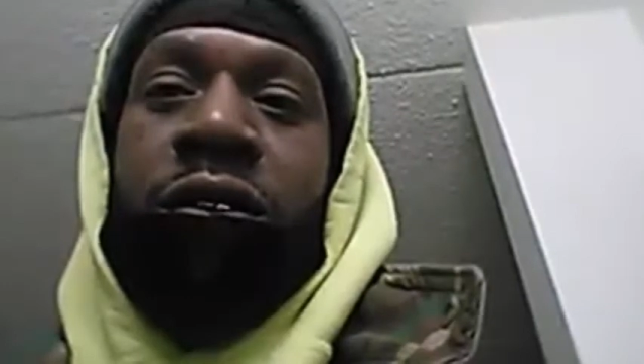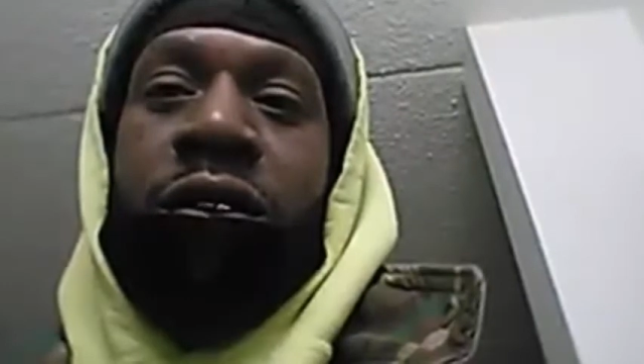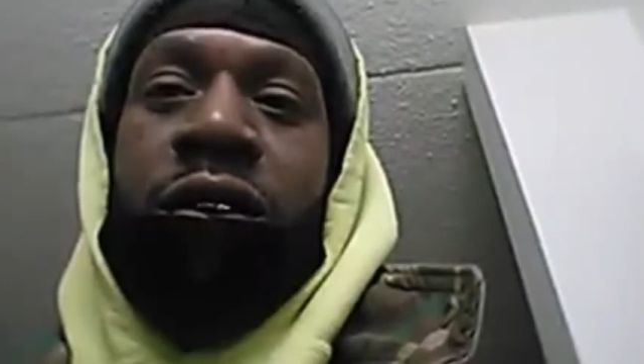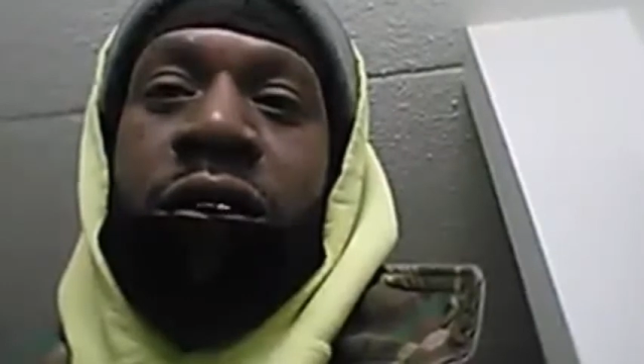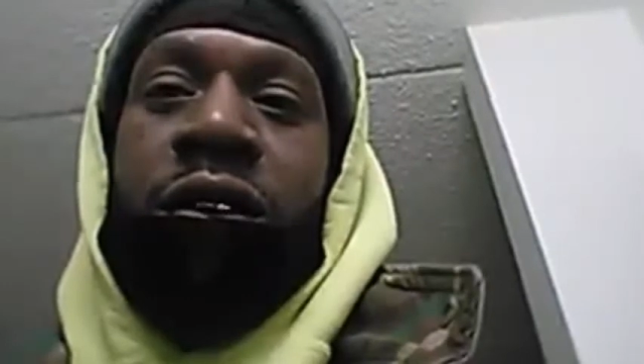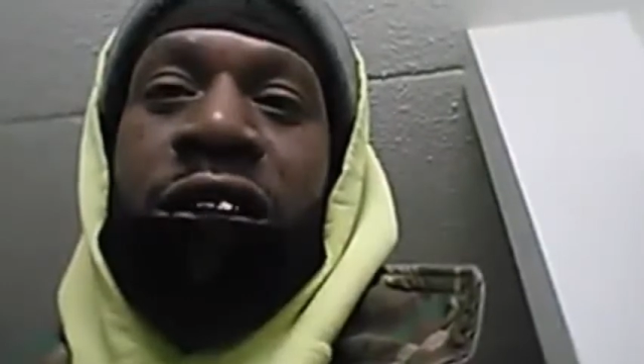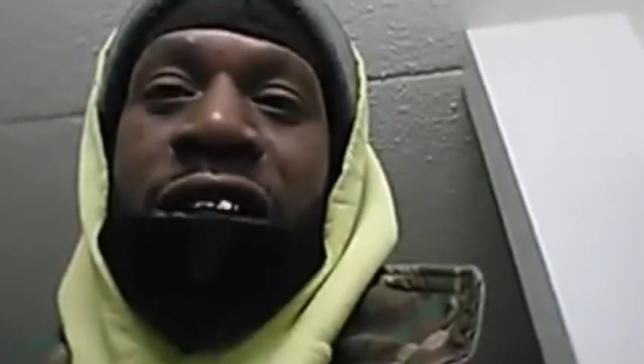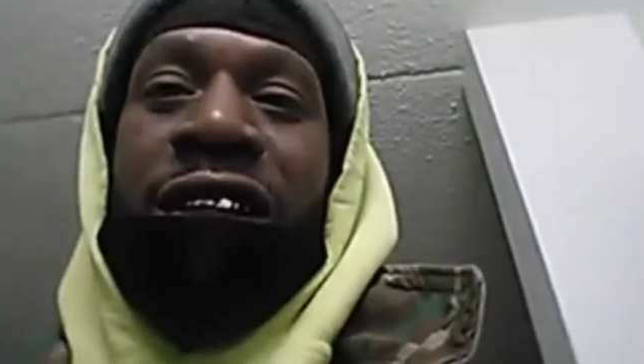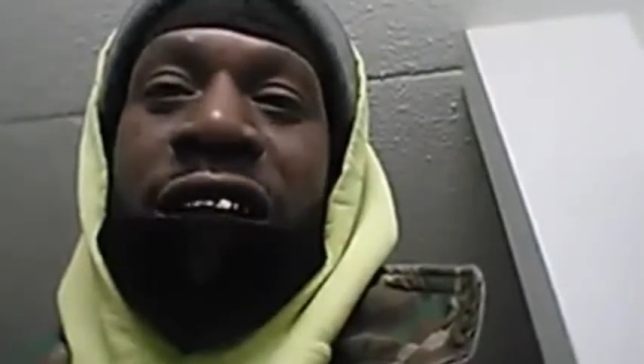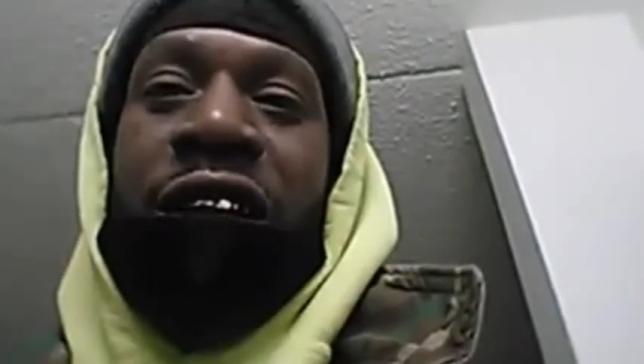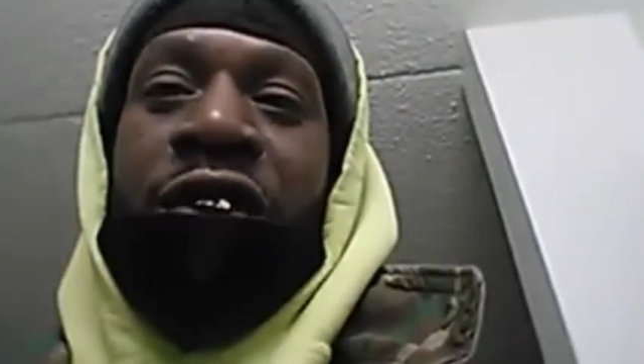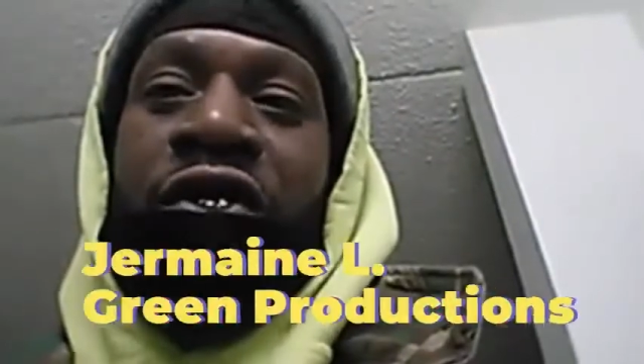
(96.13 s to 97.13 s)

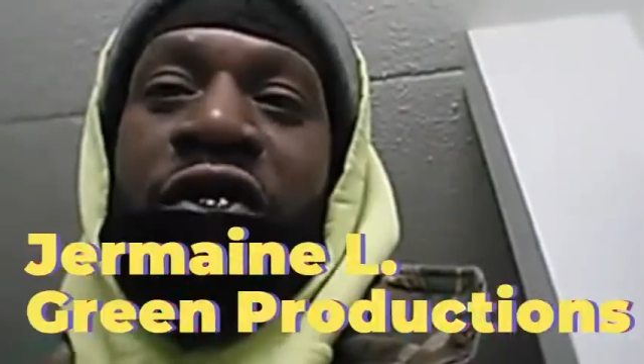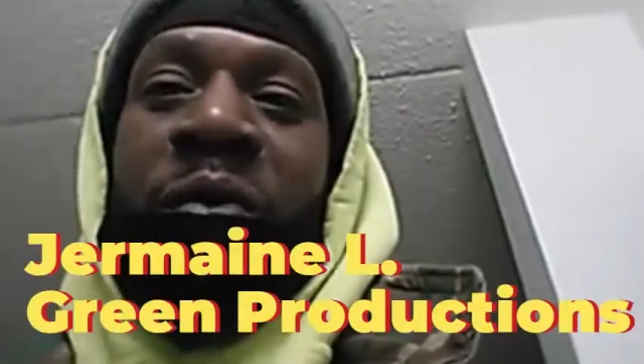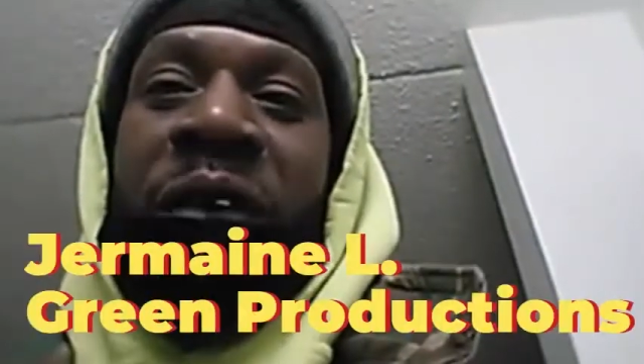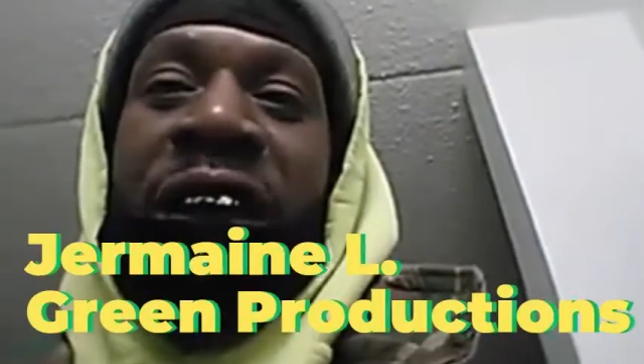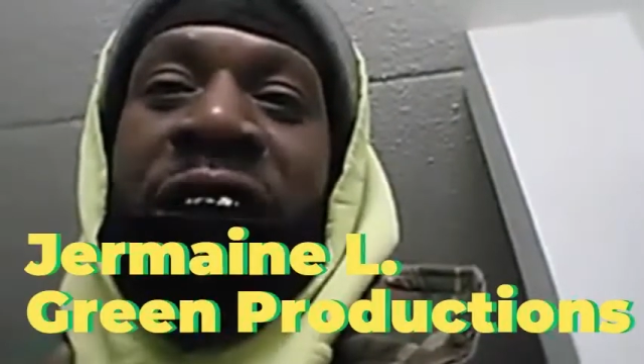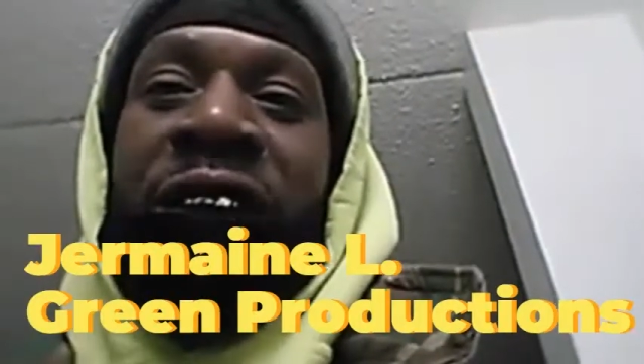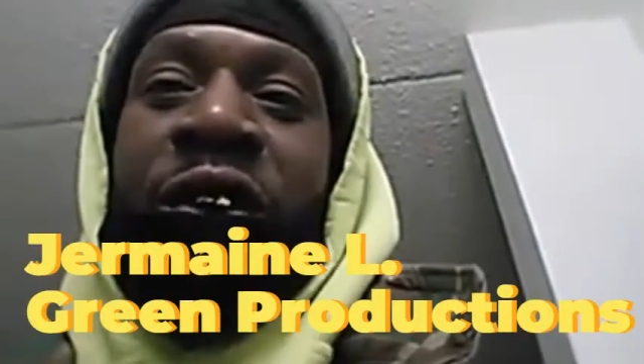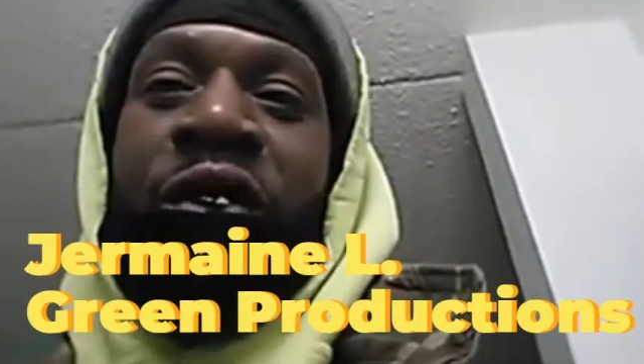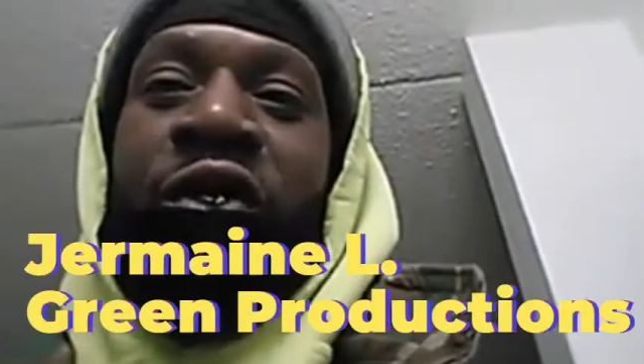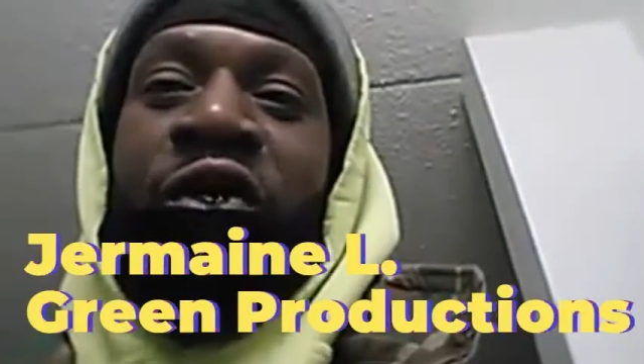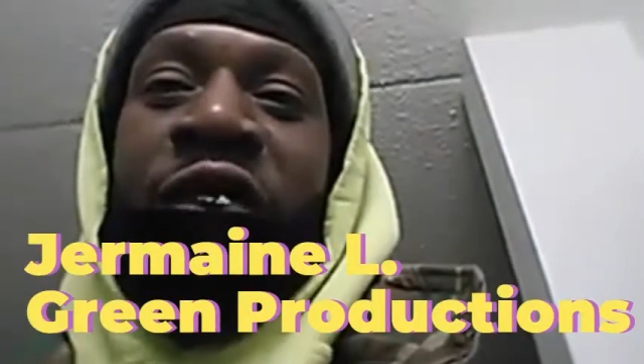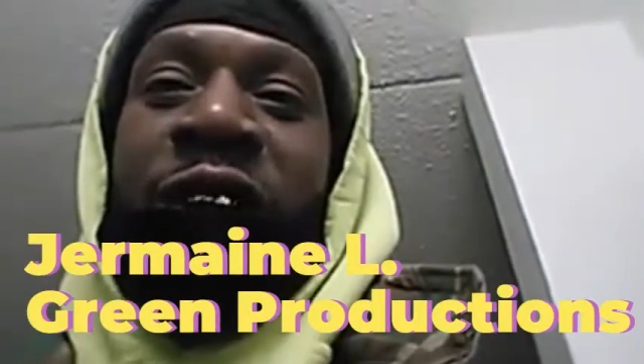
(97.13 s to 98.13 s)
The
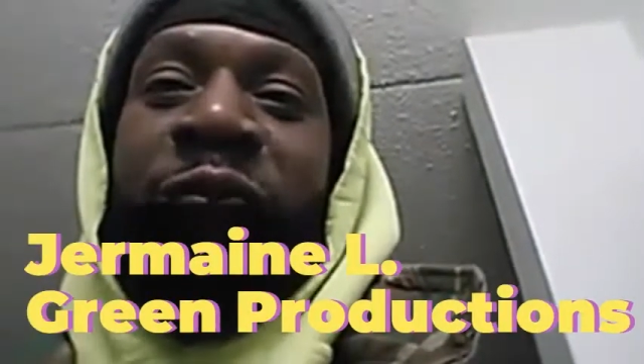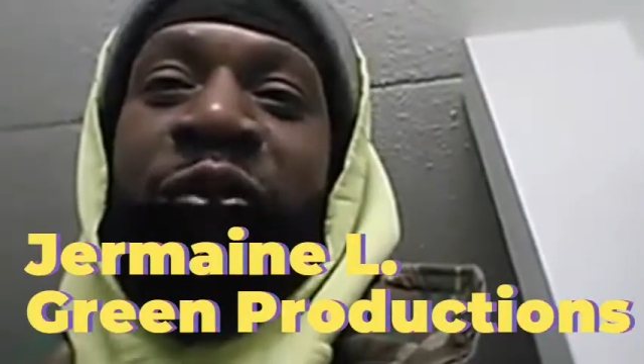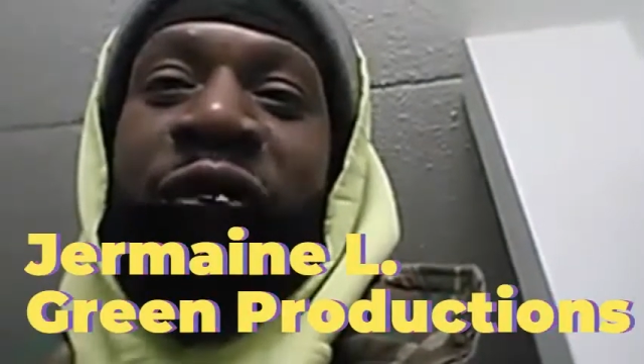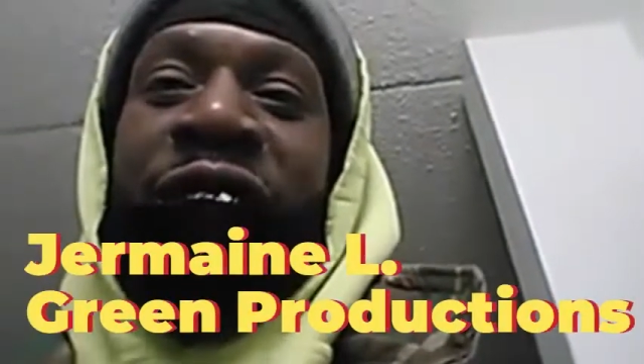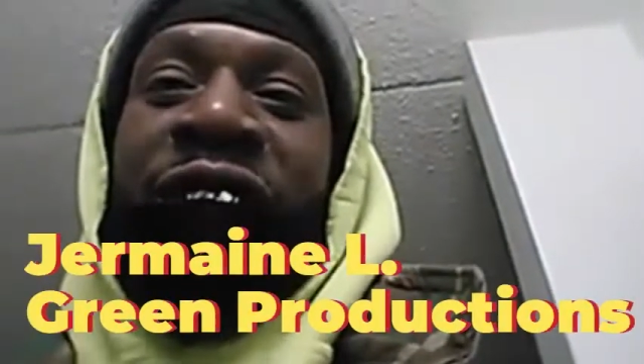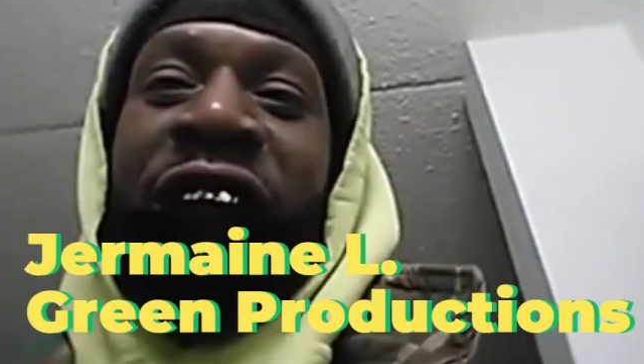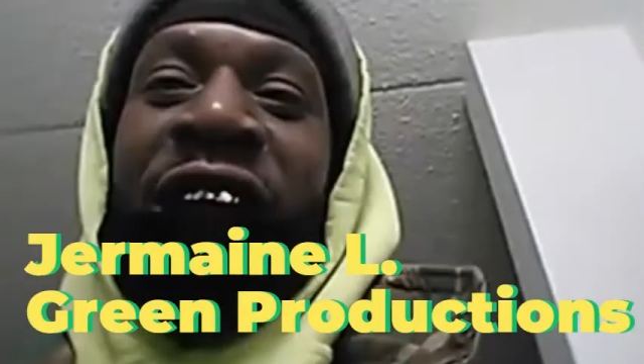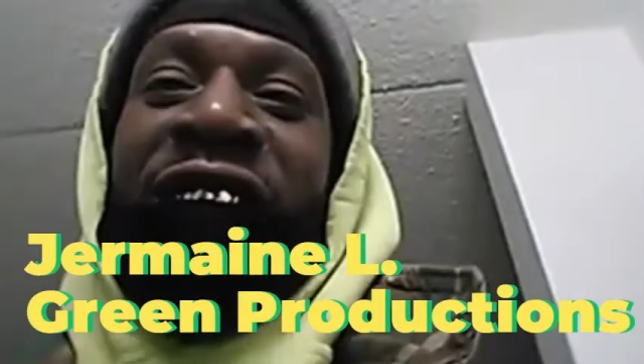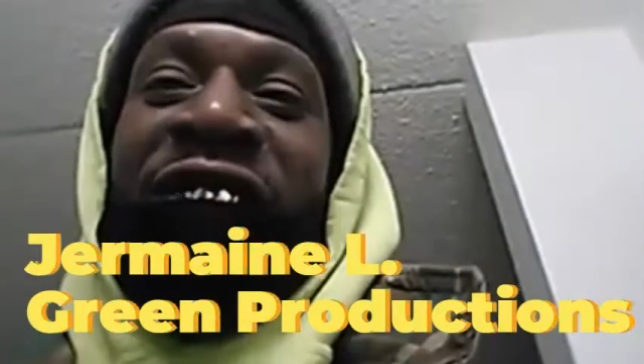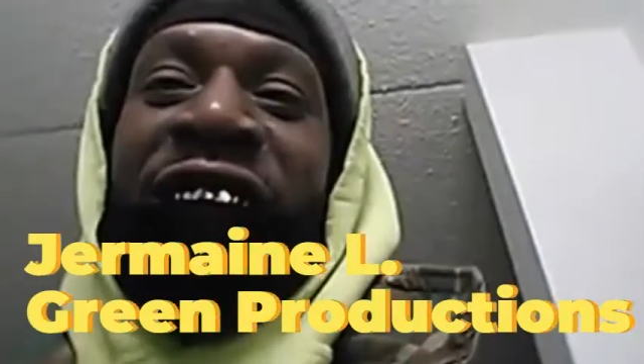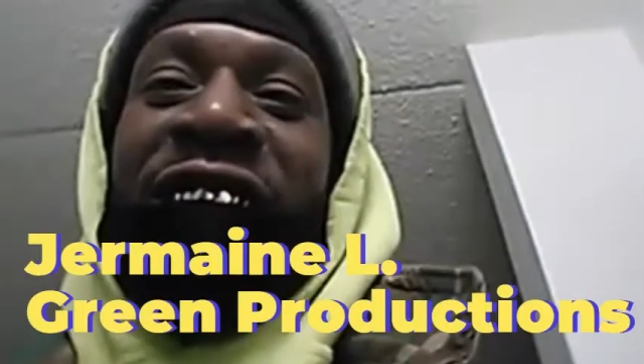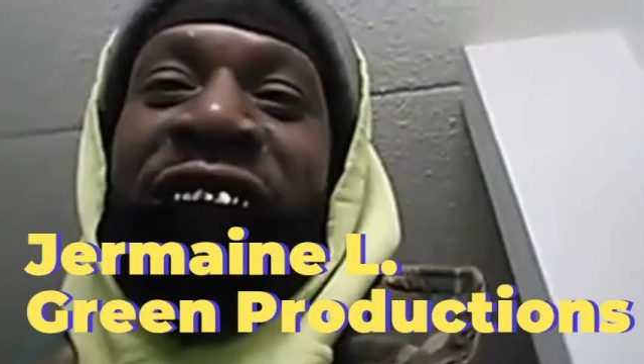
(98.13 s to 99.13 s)
name no green
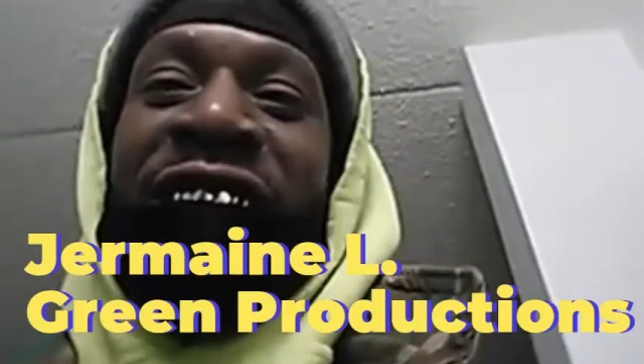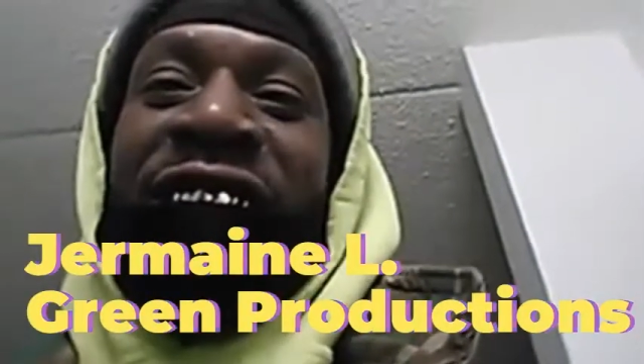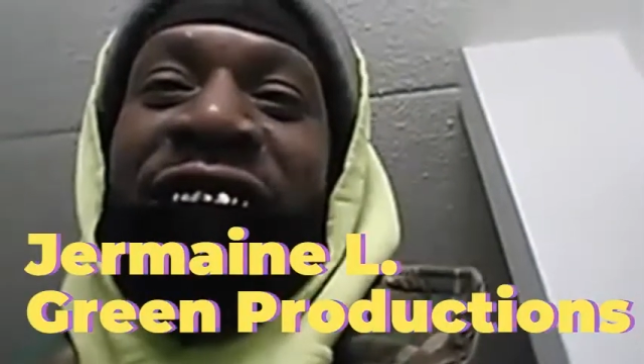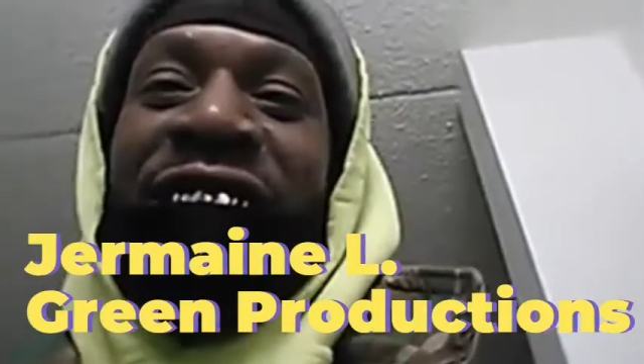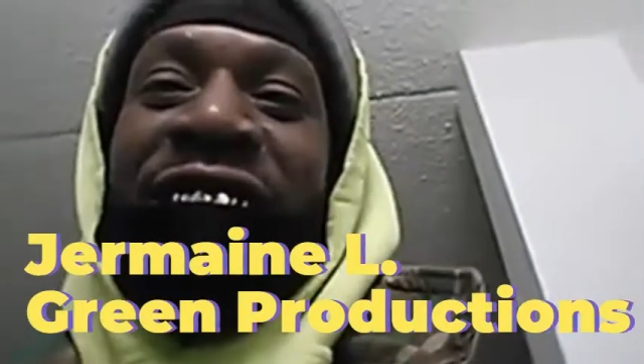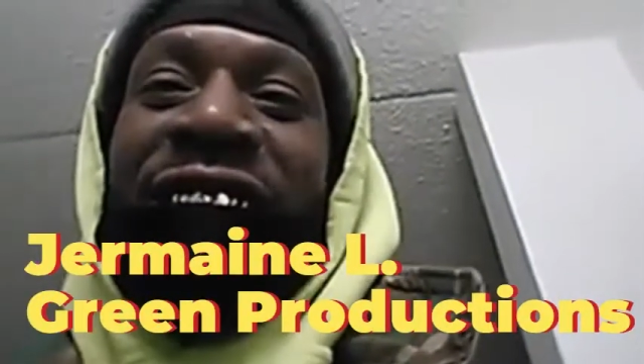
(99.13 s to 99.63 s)
production.